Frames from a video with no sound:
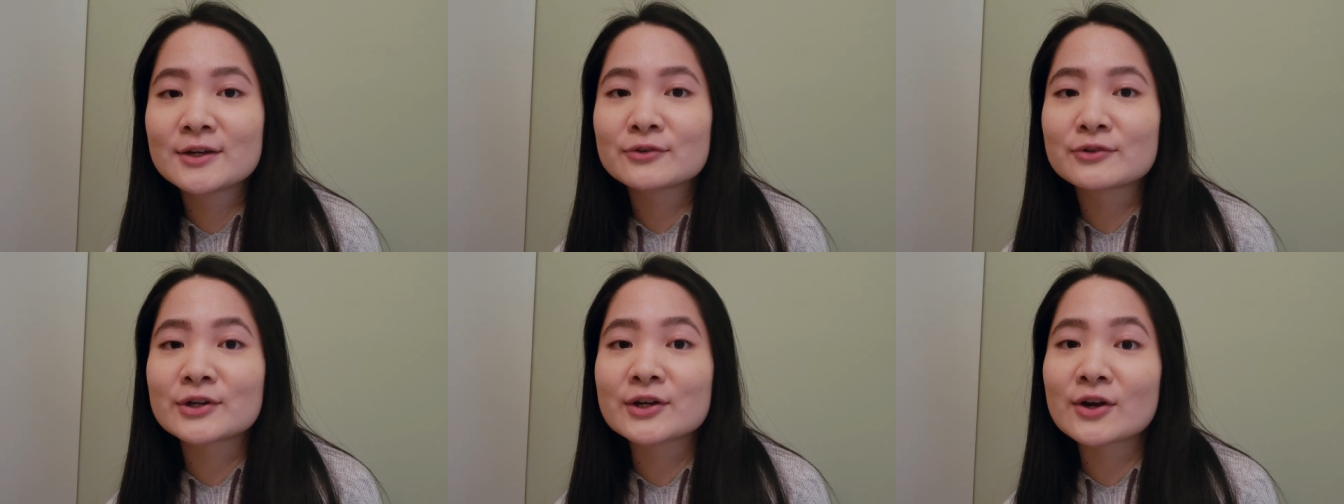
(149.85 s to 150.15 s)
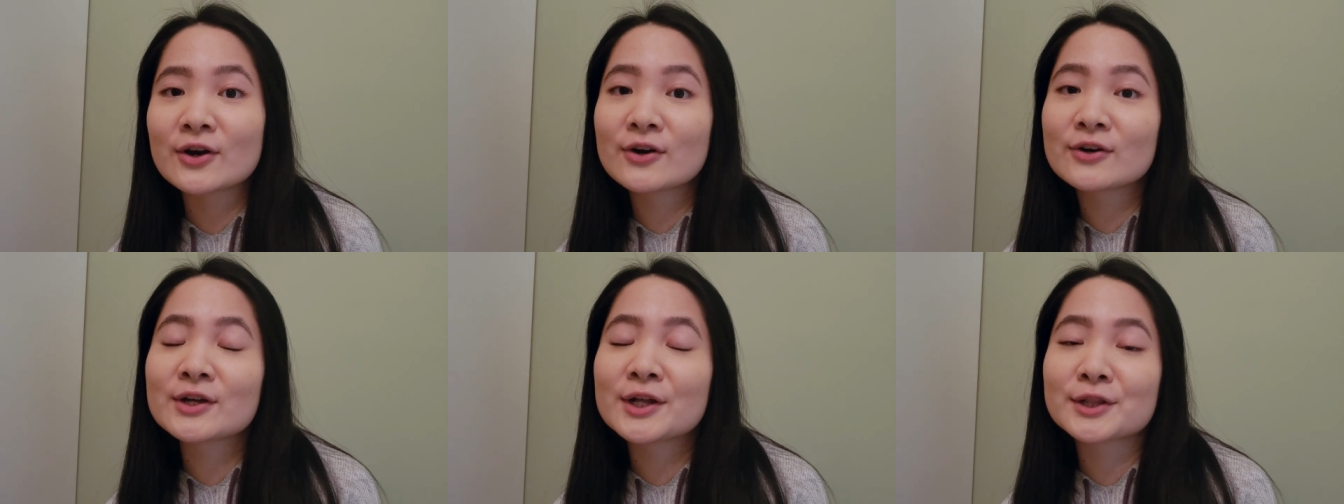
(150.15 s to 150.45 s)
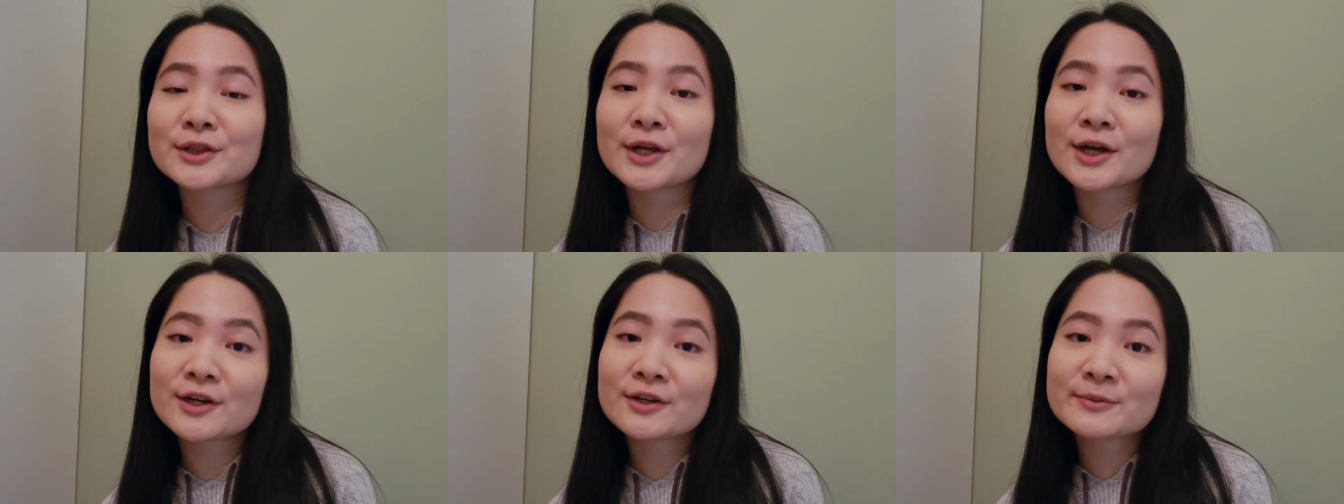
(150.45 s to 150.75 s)
recall a
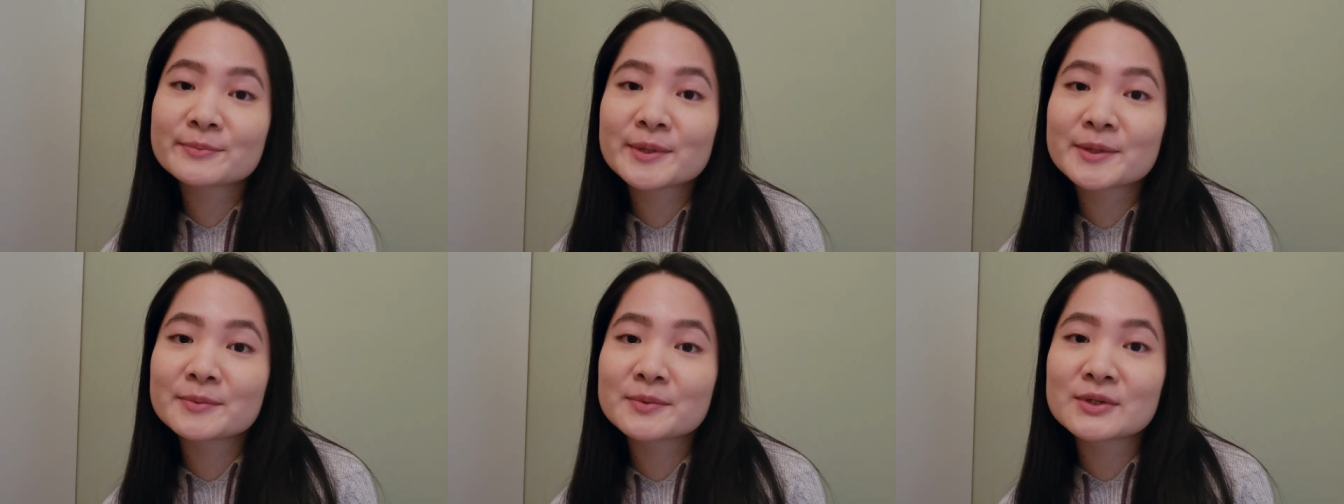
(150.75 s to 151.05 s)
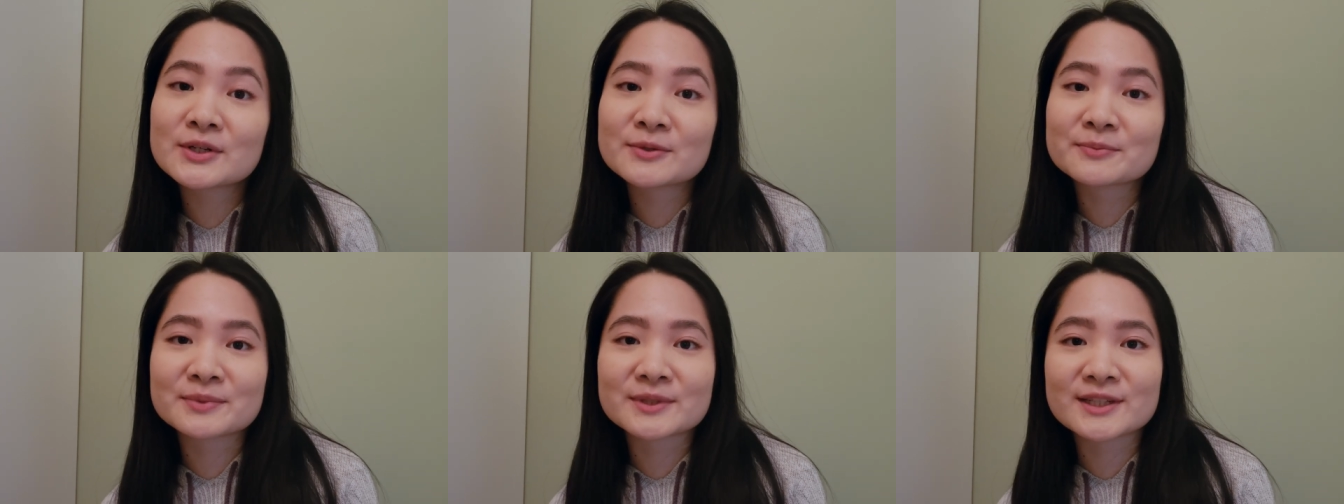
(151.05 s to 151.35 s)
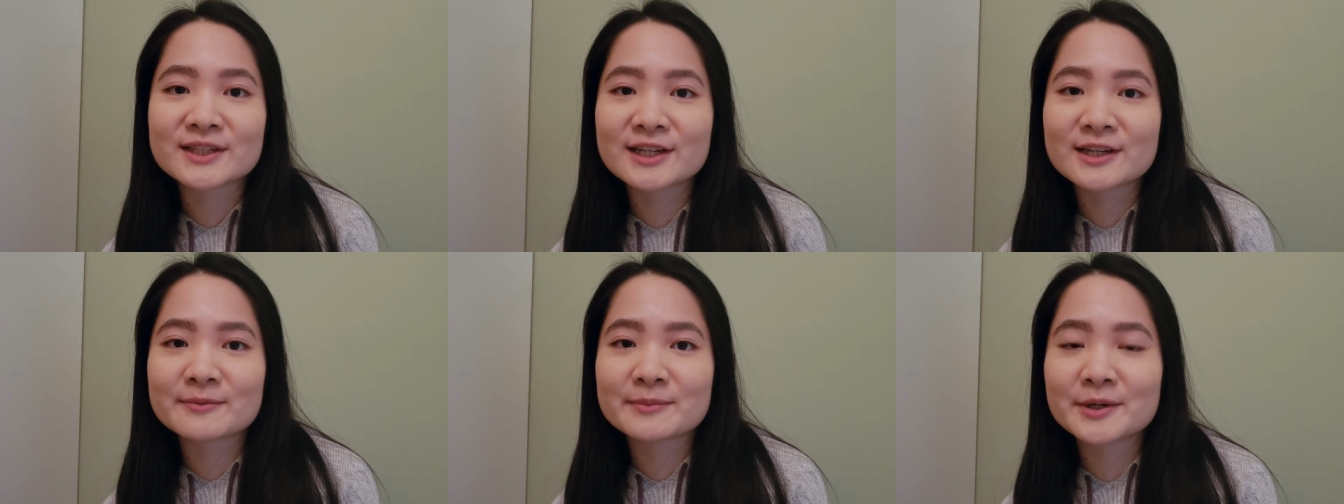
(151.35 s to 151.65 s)
lot of people
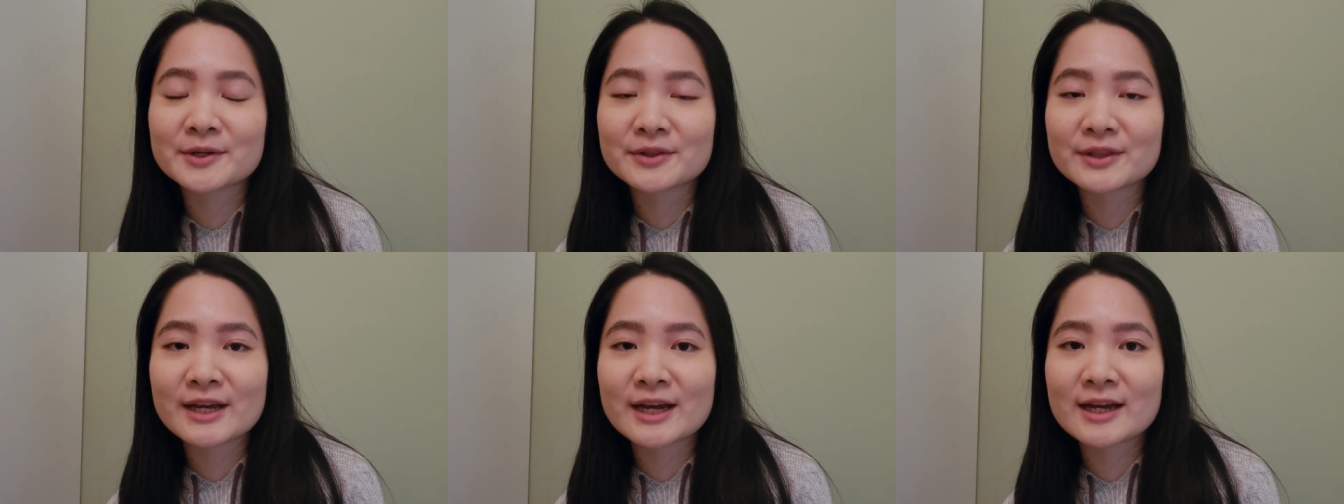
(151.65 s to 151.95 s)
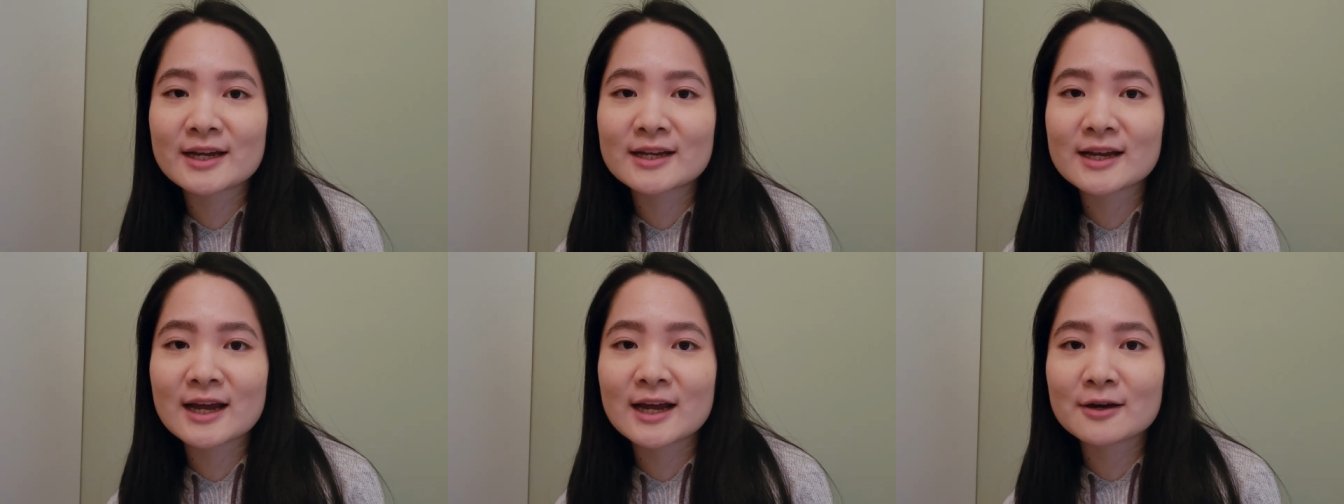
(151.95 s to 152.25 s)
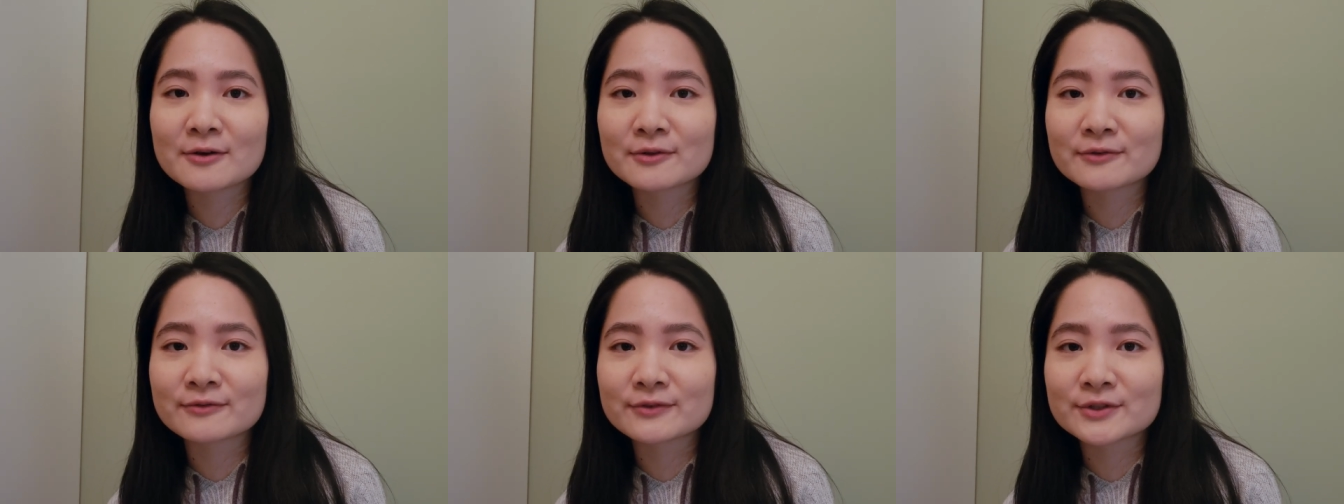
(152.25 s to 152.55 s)
complaining about that
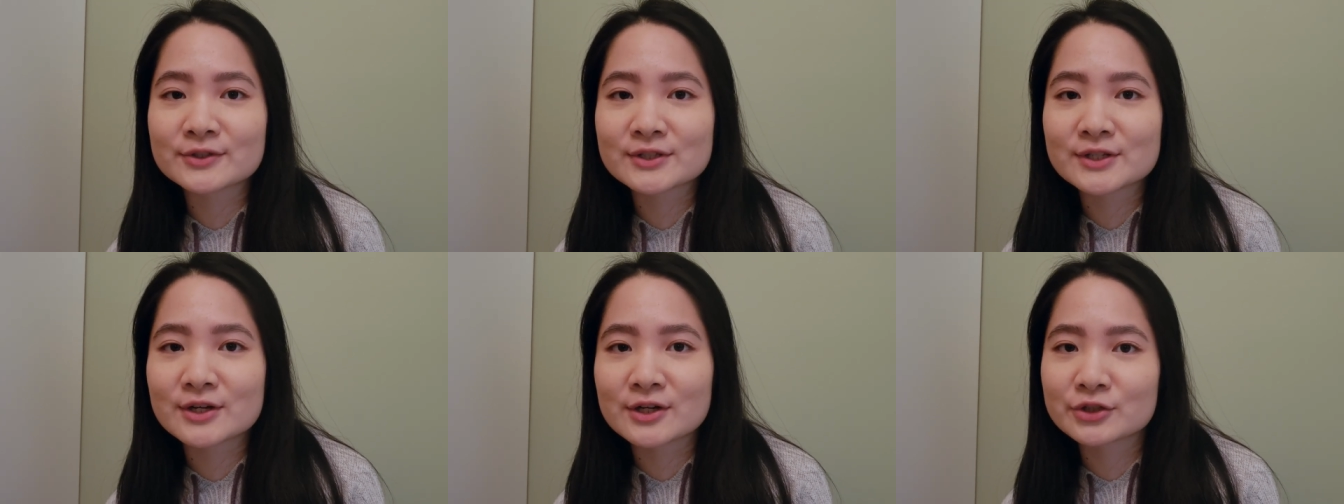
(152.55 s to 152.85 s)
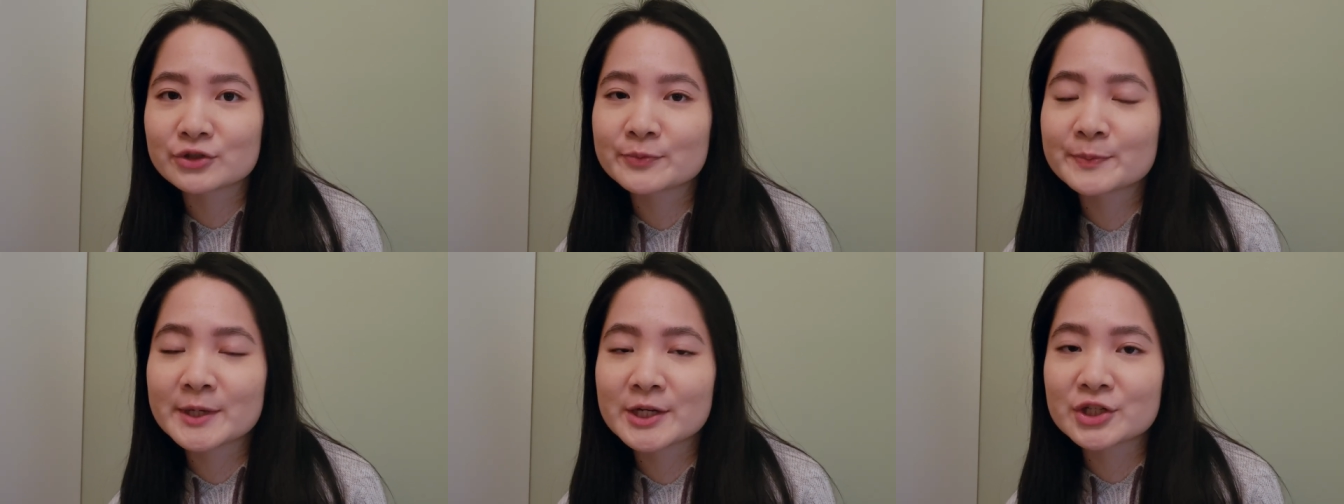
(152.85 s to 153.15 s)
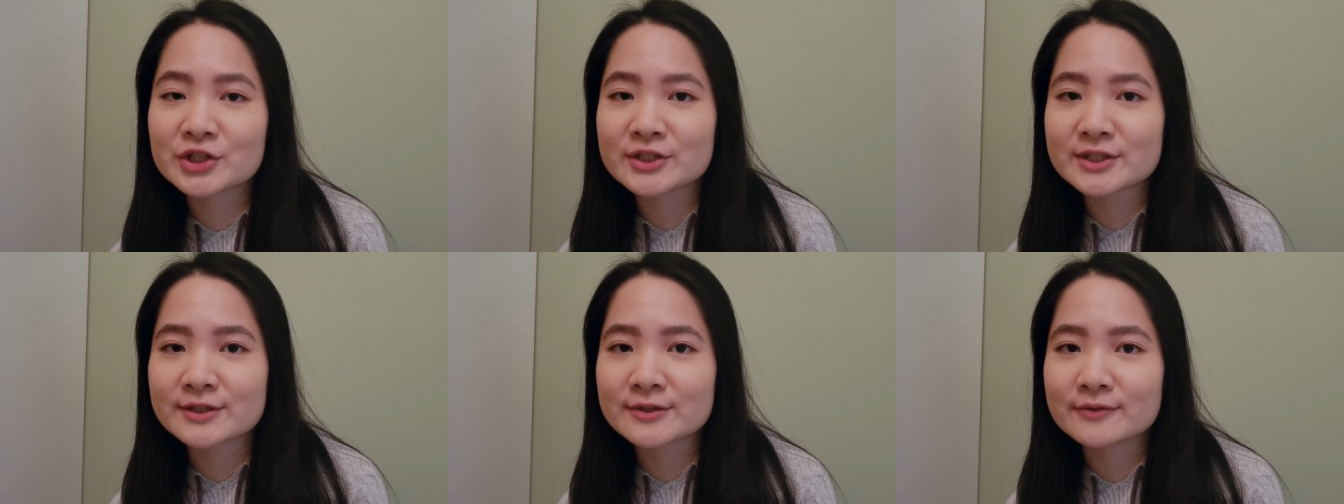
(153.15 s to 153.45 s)
how the first 100
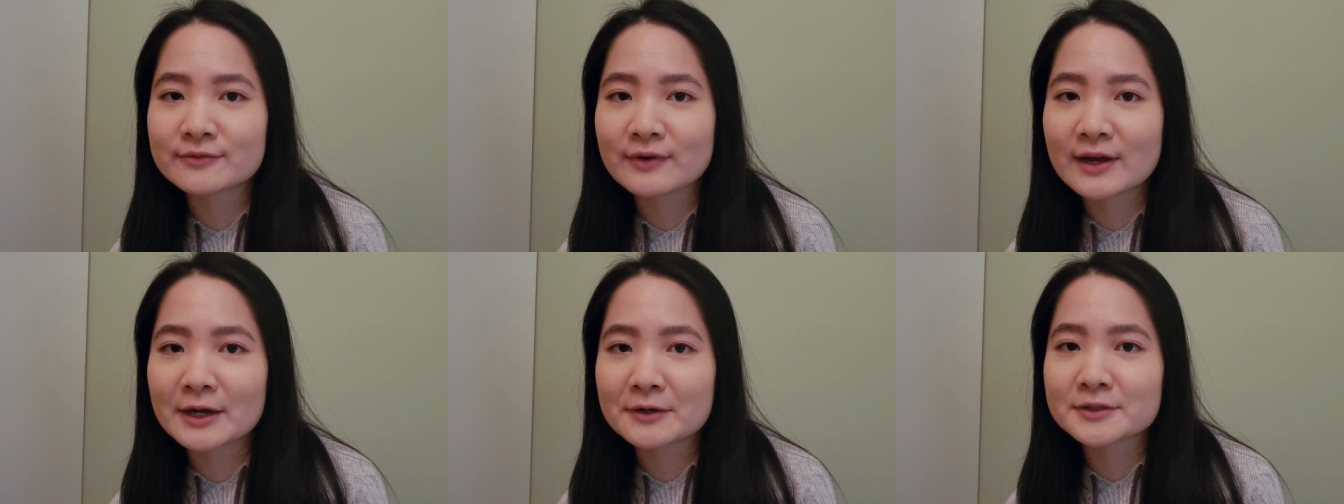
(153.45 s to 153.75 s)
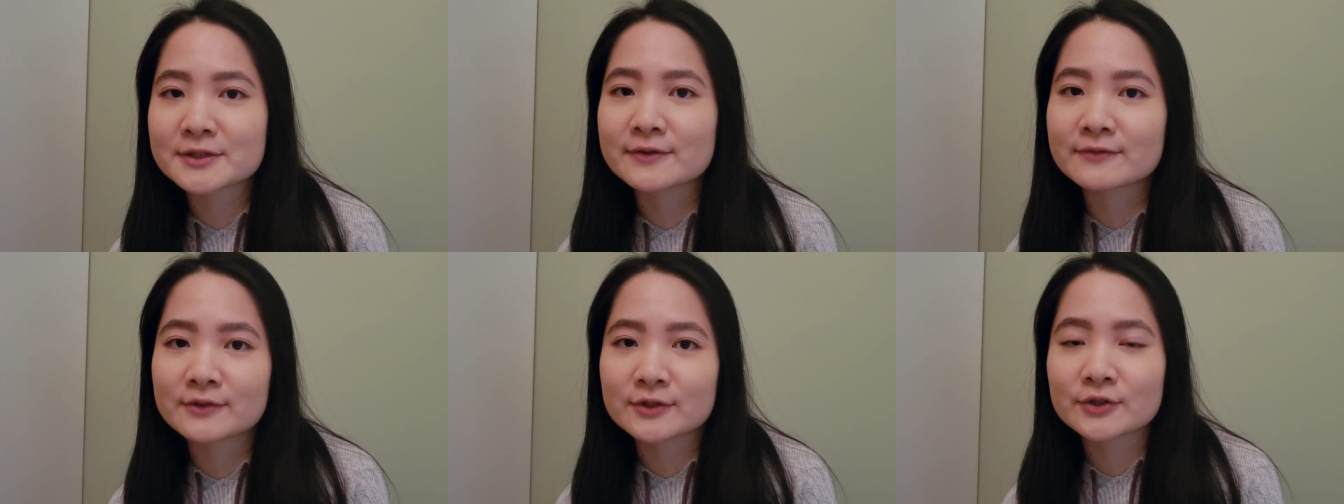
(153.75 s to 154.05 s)
pages of House of